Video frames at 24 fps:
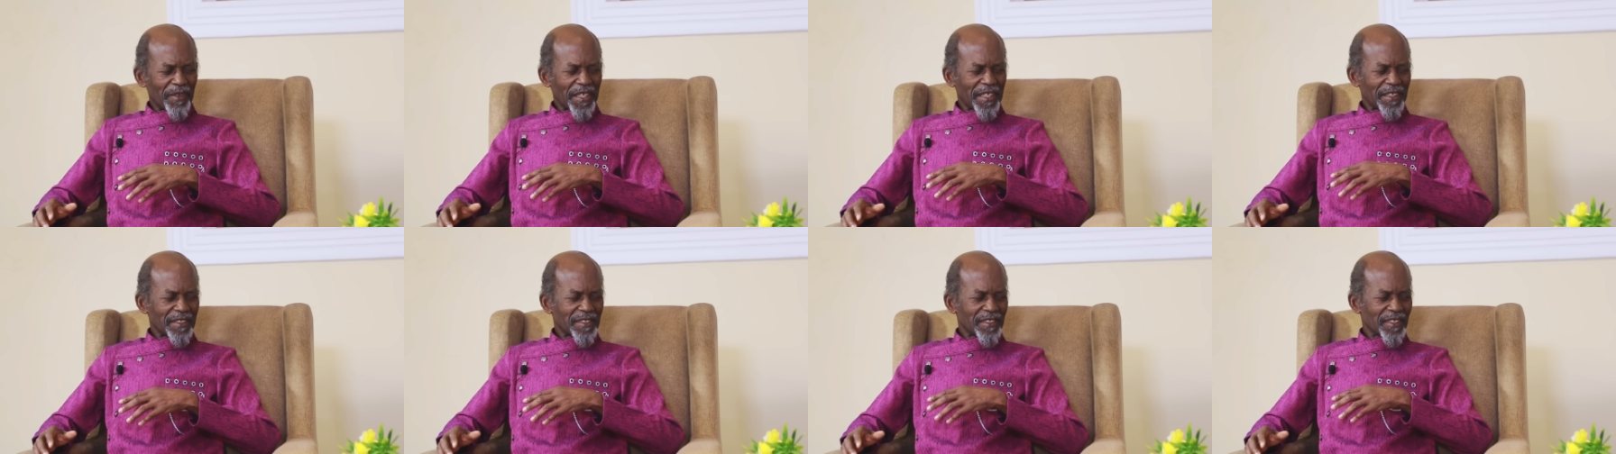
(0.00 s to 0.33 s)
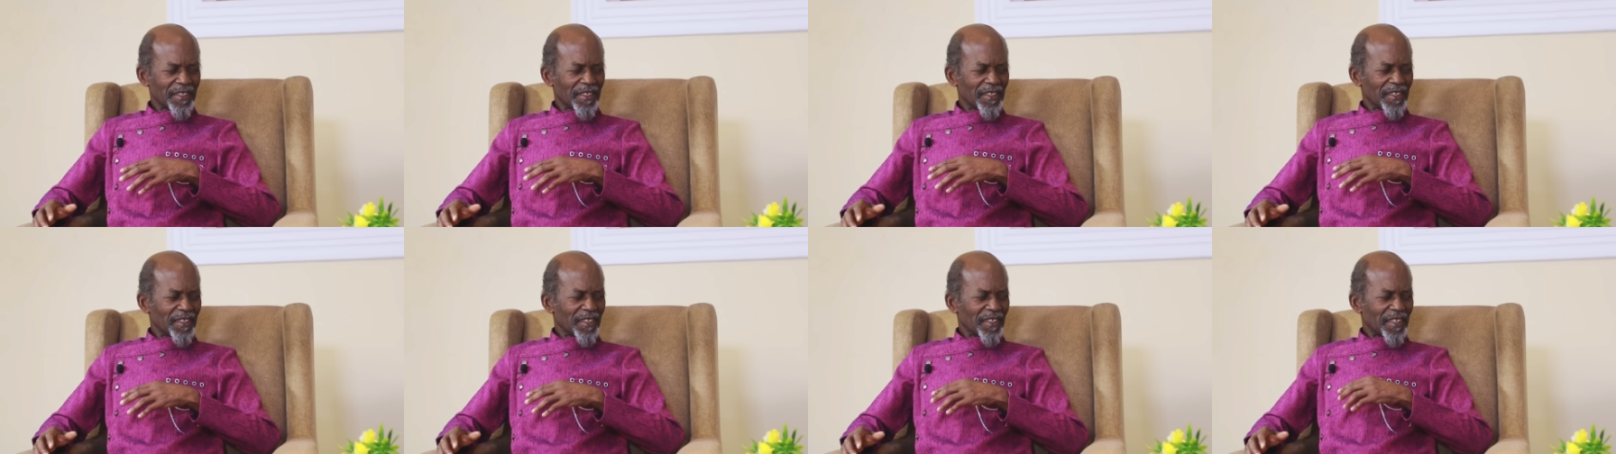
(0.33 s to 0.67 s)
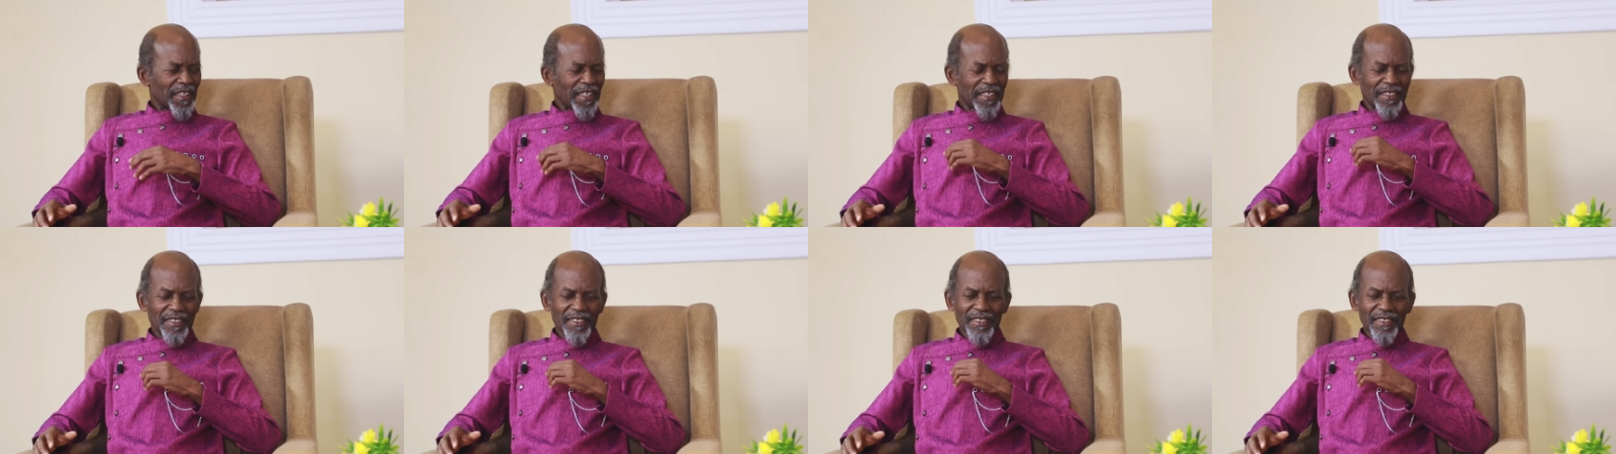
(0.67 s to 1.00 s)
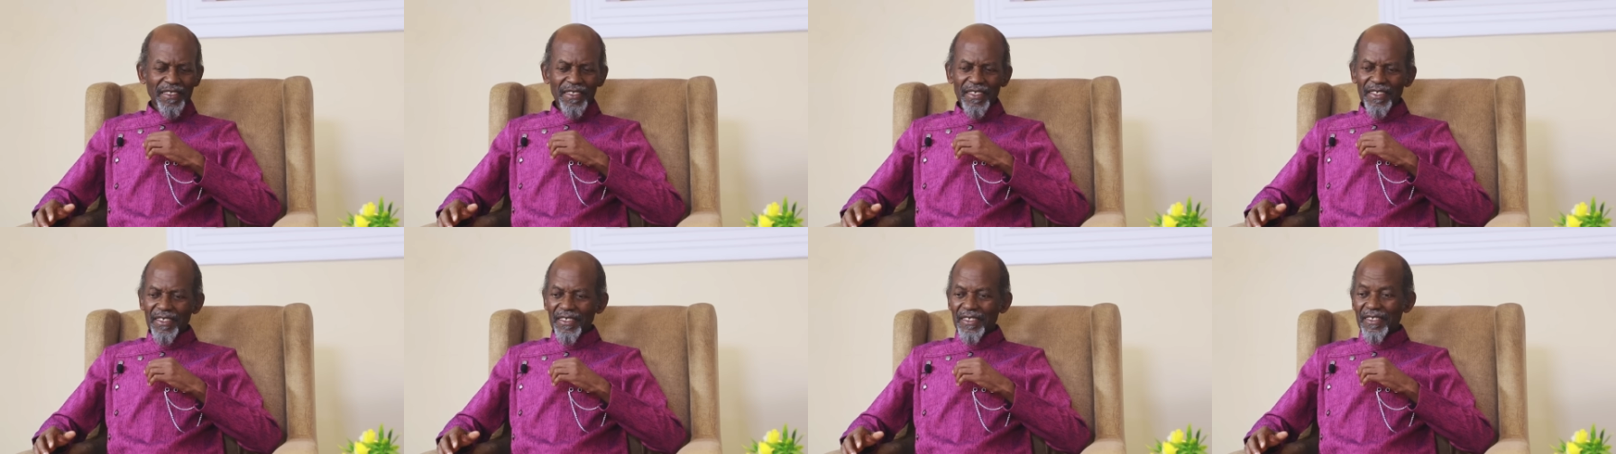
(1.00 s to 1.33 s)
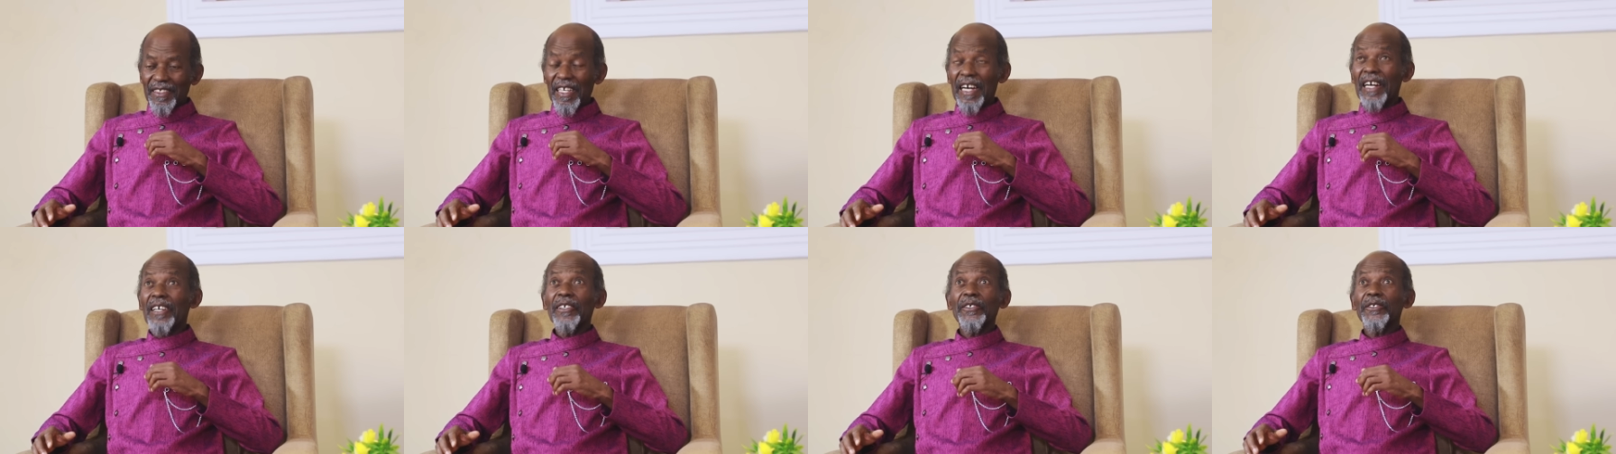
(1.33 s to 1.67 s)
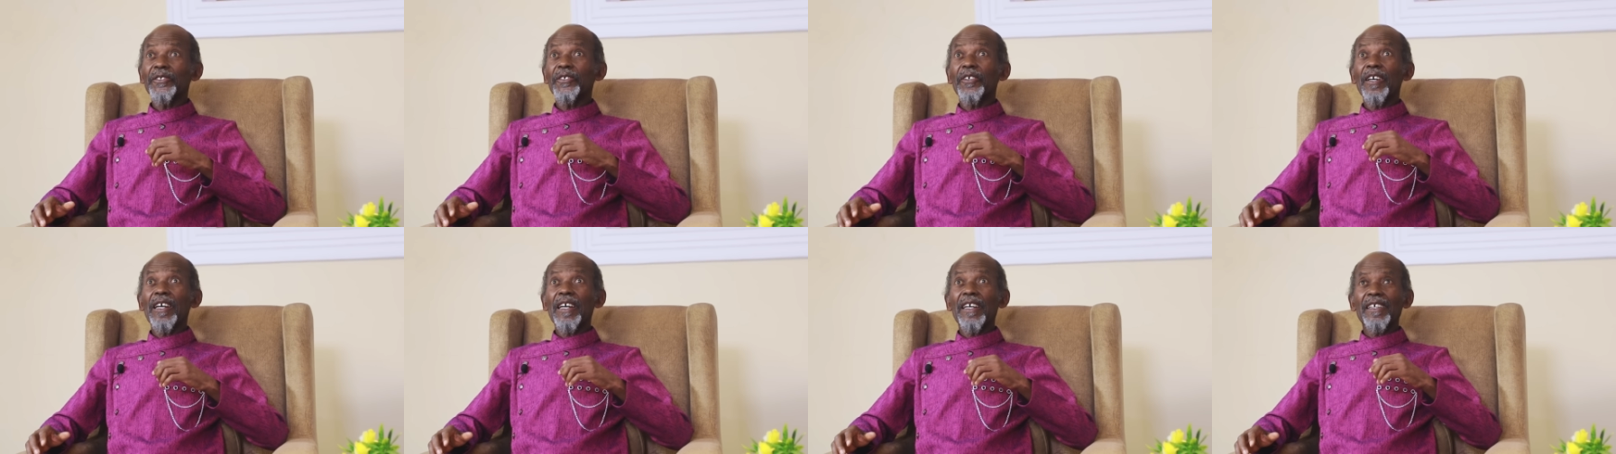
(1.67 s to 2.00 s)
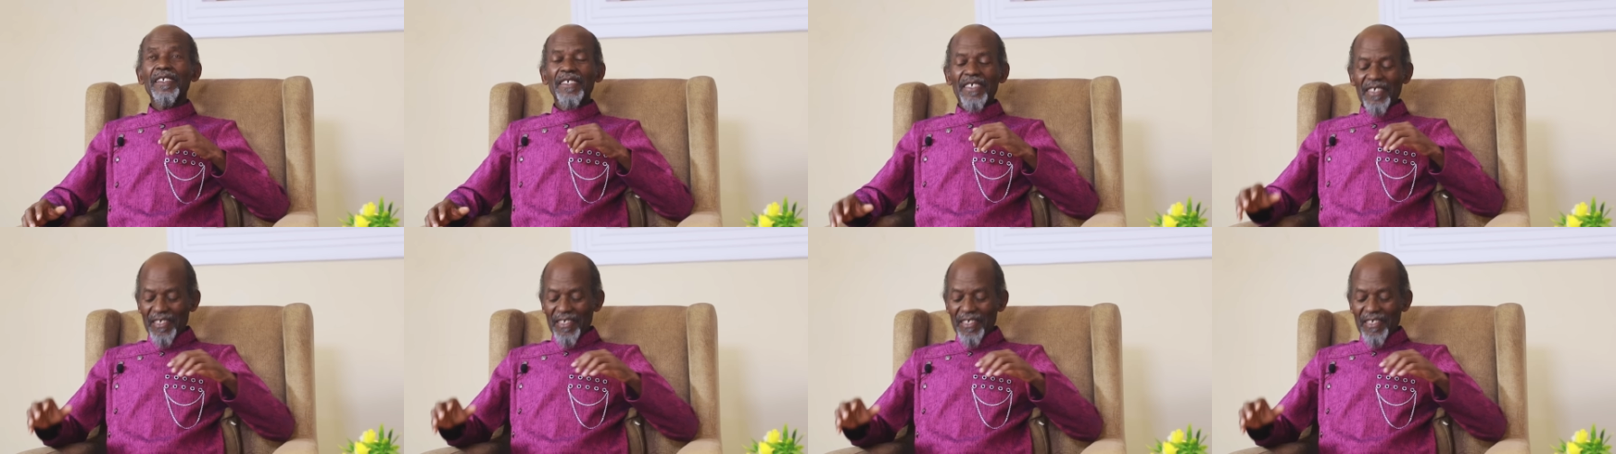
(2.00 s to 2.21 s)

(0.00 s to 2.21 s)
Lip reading: it, and now you are,